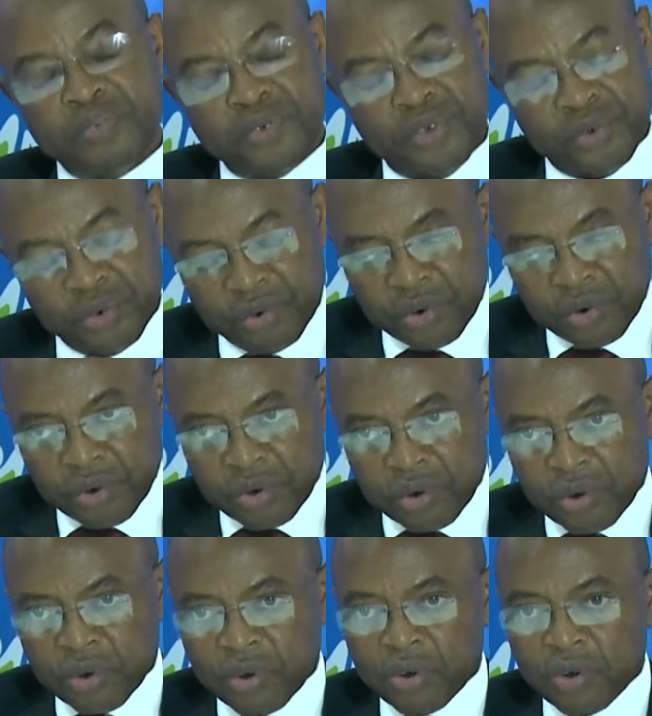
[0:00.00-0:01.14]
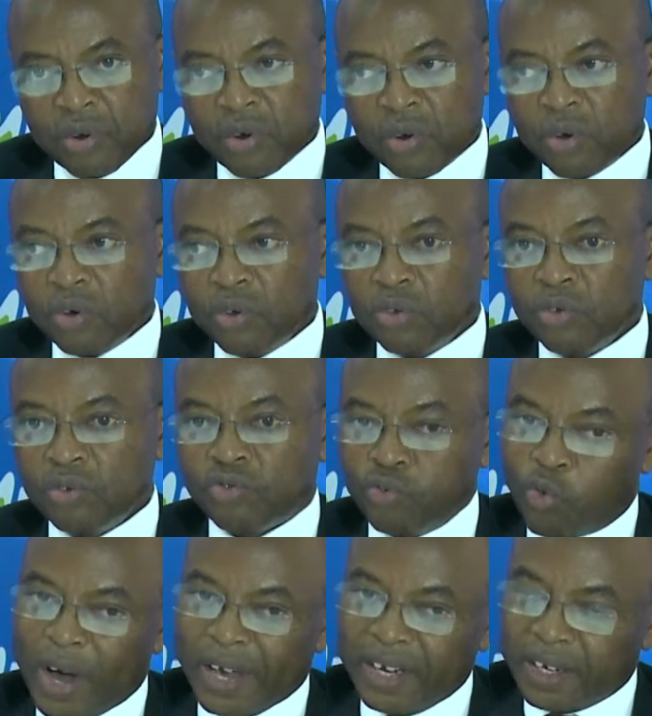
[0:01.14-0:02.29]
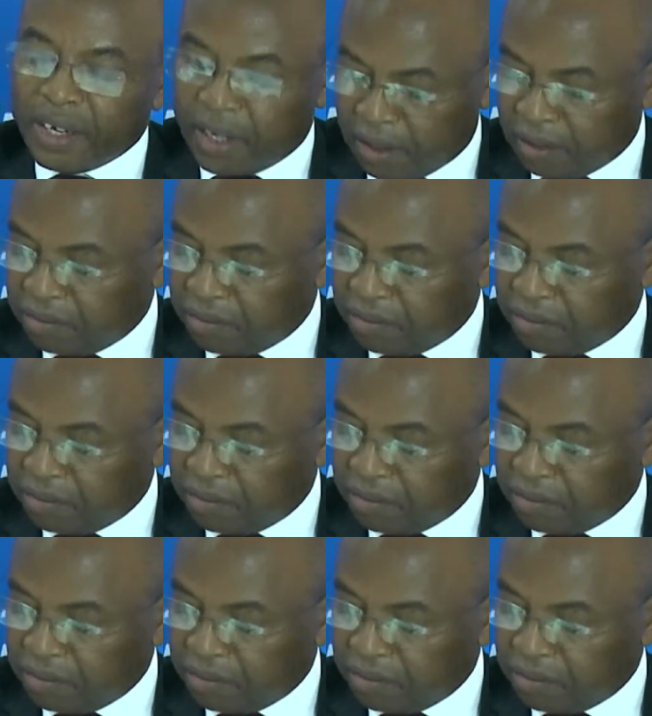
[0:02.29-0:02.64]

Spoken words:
you to widen